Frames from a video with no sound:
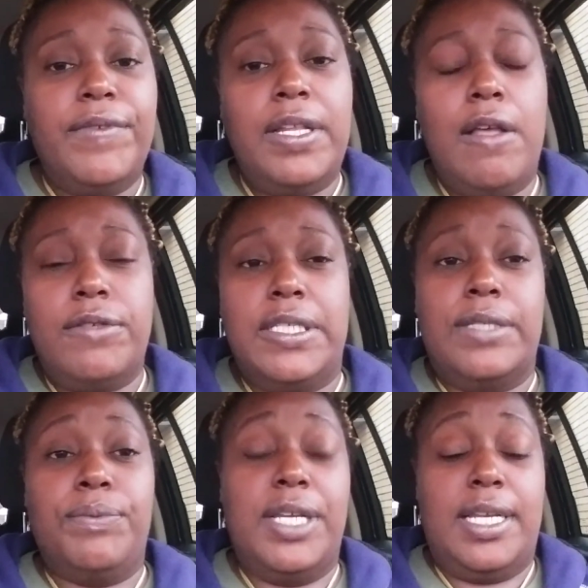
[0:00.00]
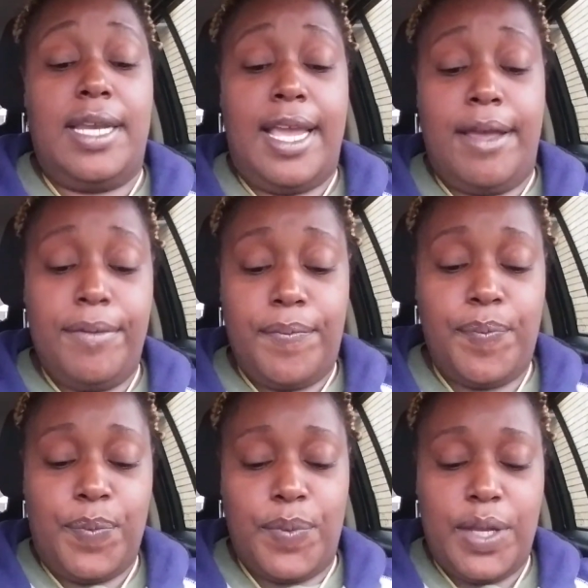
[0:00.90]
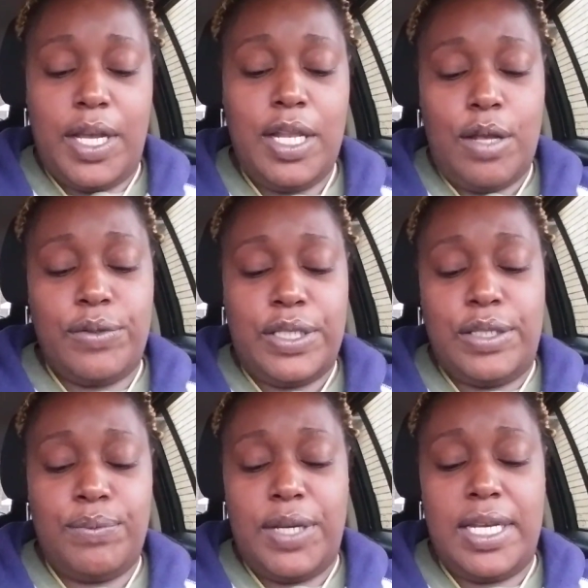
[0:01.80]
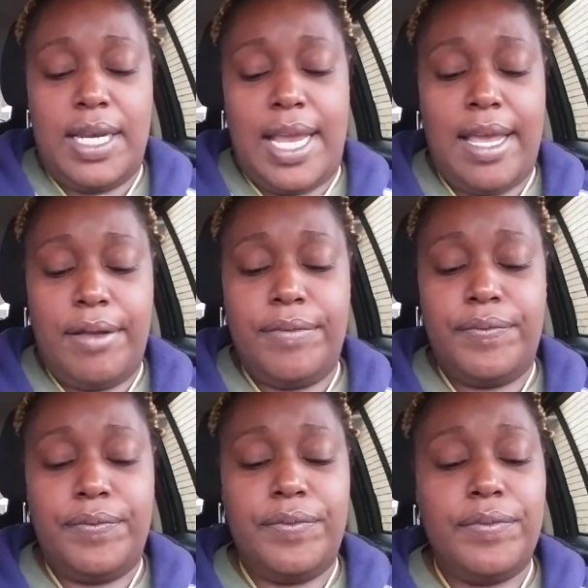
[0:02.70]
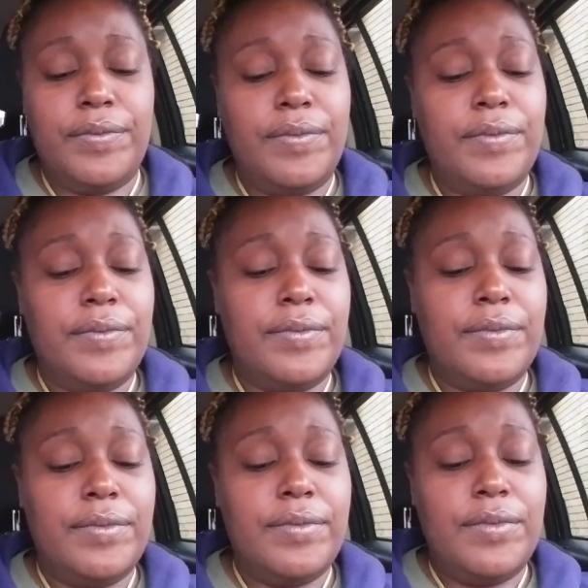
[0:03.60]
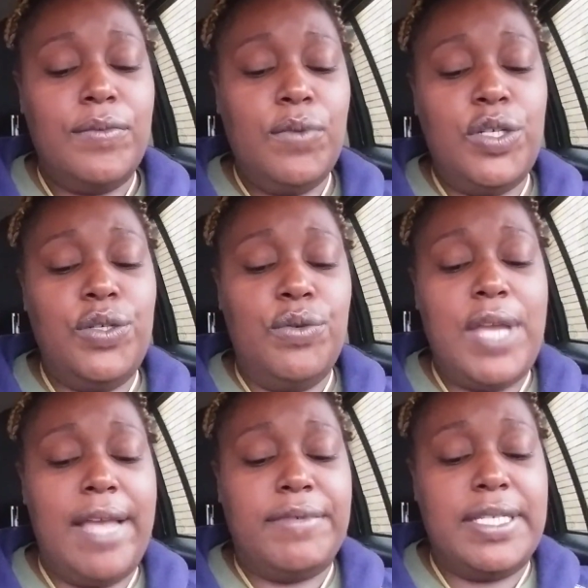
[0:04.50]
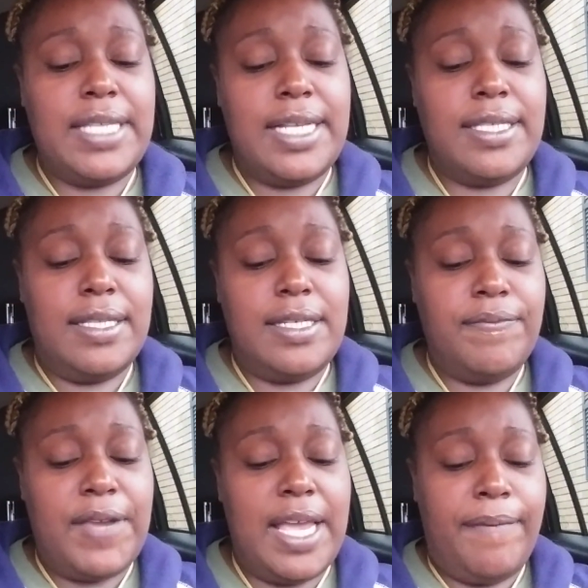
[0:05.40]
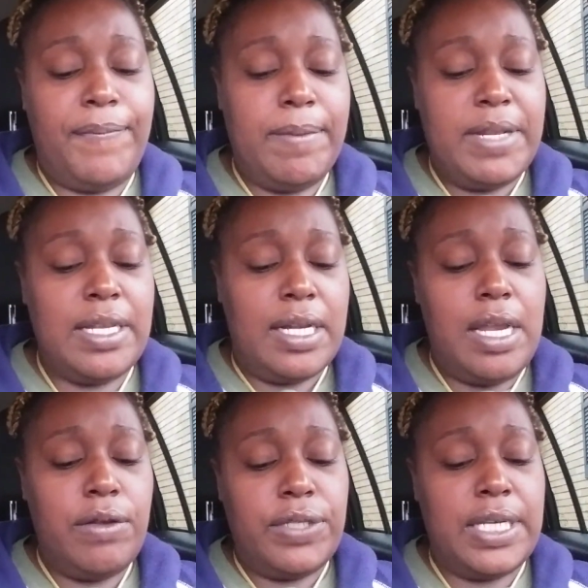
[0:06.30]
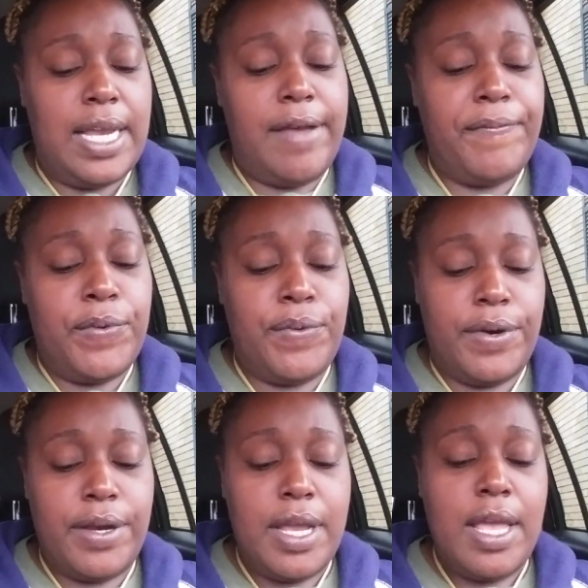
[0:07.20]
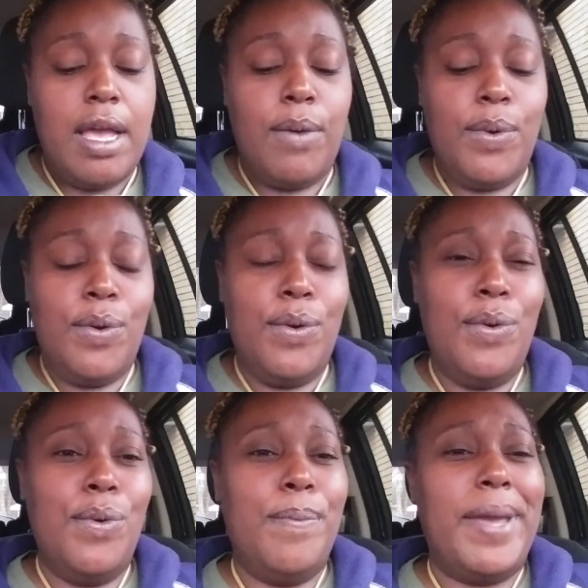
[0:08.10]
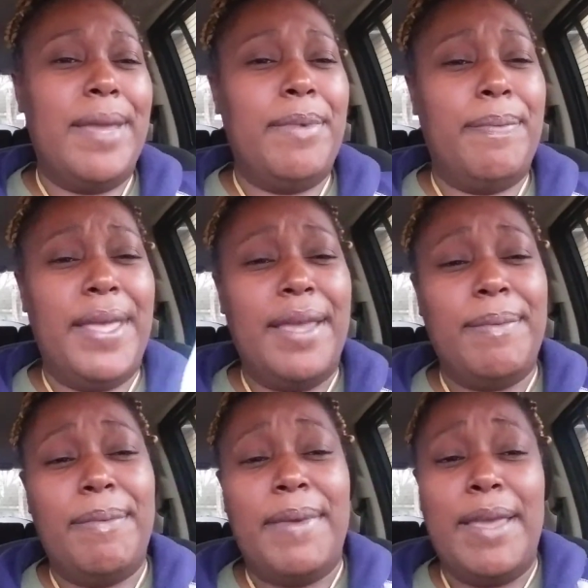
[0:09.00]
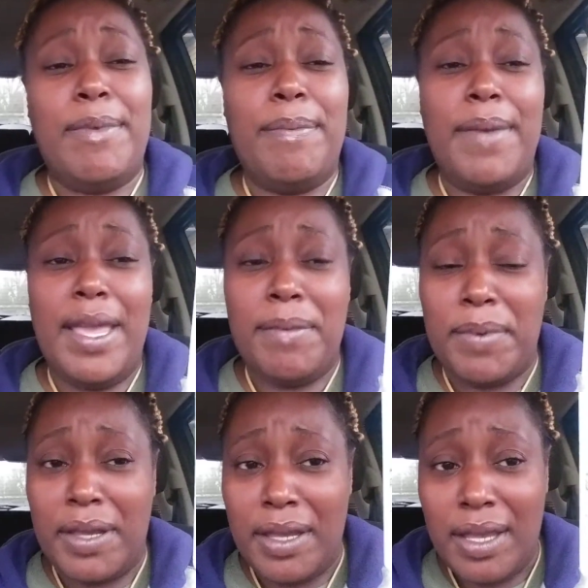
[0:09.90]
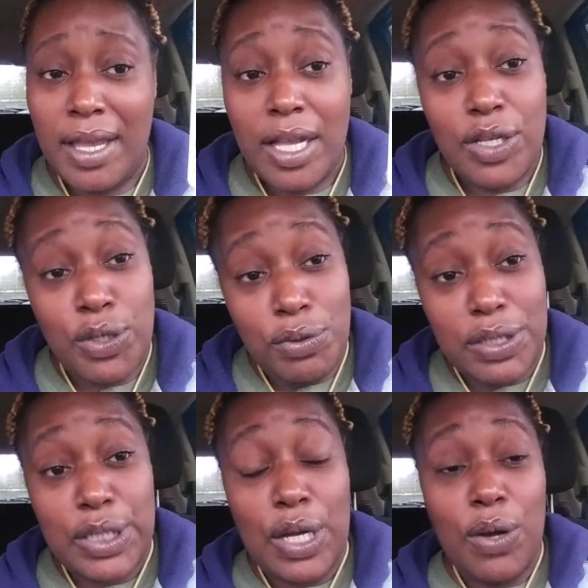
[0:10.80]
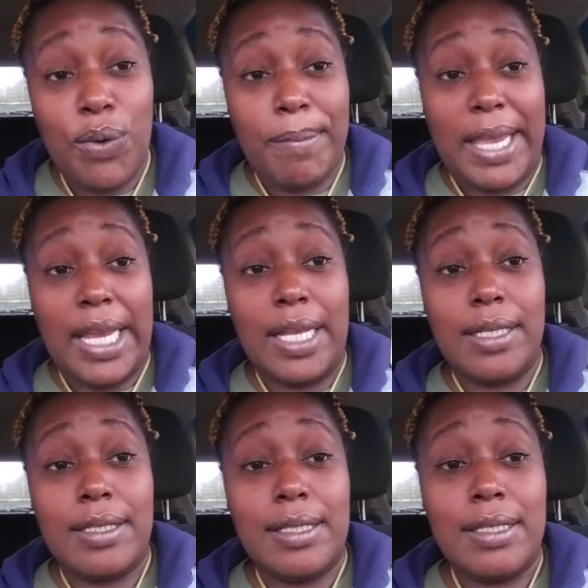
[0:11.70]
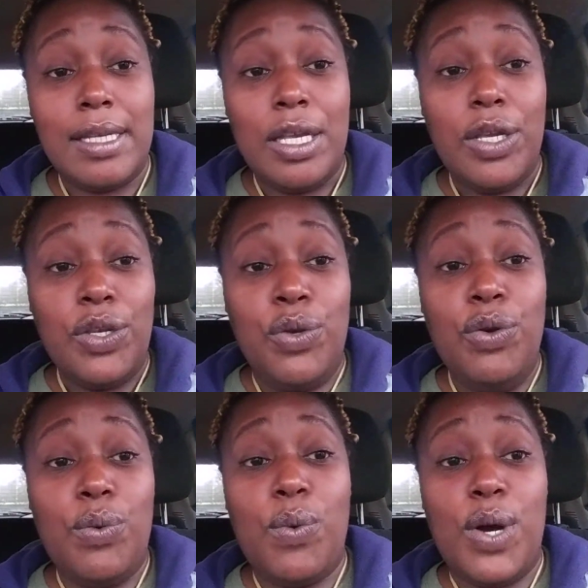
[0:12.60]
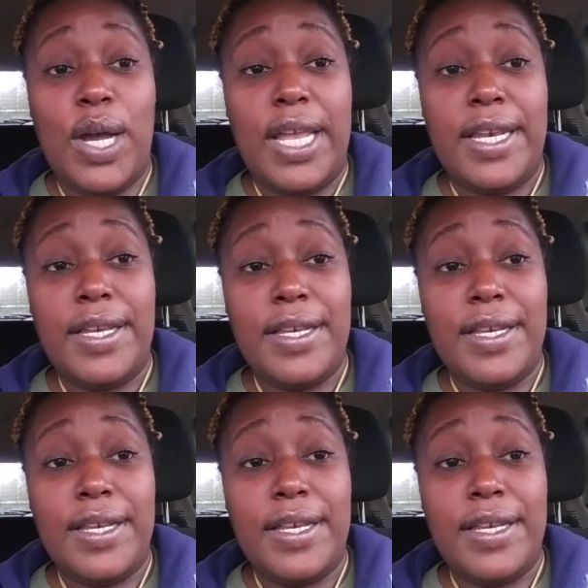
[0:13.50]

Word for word: Close this reading out. Close this reading out. What do you have to say to the Divine Feminine? Close it out for. Ooh, baby, baby, baby, baby. You the soulmates. You the one.